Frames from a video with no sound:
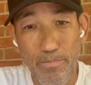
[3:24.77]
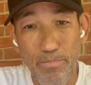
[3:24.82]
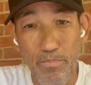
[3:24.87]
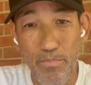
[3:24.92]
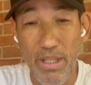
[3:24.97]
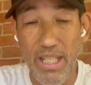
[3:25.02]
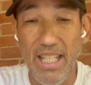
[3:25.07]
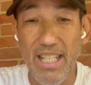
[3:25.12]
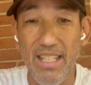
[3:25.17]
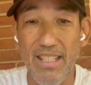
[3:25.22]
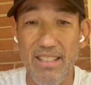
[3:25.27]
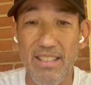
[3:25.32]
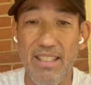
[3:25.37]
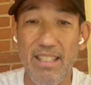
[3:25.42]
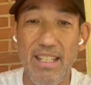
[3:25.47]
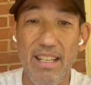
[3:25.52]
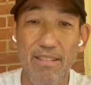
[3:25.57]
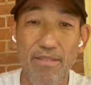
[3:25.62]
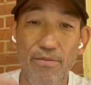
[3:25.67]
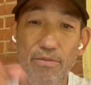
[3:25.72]
because
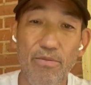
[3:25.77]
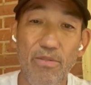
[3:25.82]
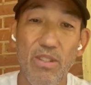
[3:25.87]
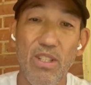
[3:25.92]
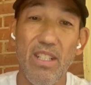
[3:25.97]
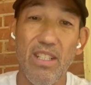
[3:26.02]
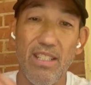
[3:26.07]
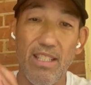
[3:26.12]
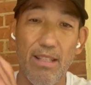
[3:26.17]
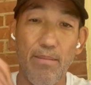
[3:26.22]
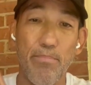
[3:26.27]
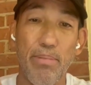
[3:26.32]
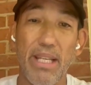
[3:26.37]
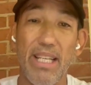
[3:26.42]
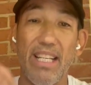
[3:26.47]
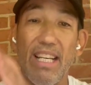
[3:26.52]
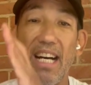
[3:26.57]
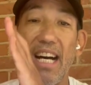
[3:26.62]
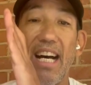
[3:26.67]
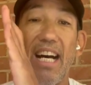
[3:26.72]
if the
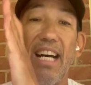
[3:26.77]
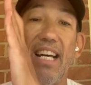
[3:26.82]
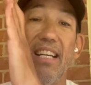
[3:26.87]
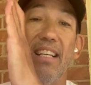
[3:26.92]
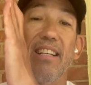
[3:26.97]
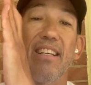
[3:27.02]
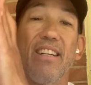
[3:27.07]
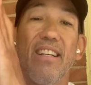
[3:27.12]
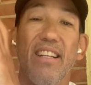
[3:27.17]
big guy